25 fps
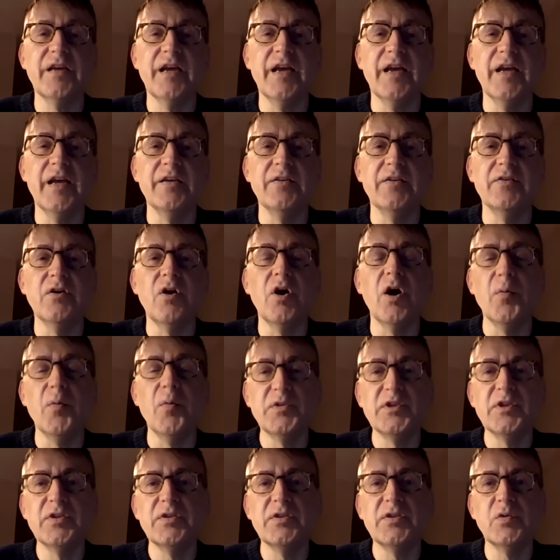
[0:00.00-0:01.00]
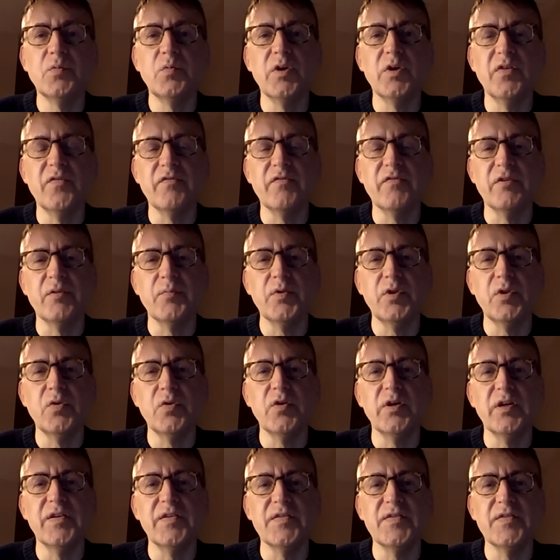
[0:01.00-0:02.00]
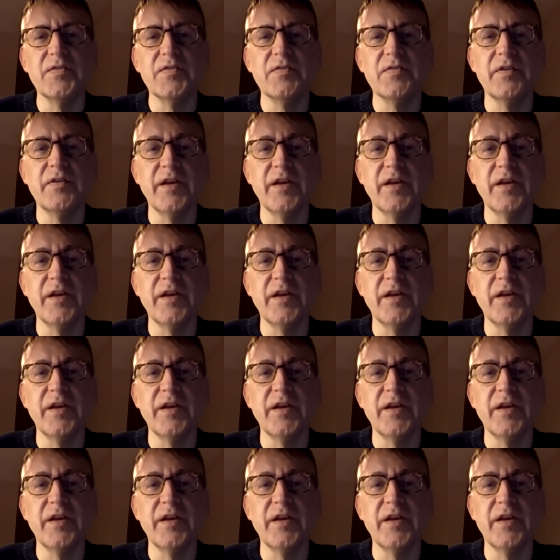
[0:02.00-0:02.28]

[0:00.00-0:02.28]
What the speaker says: and opt to work for employers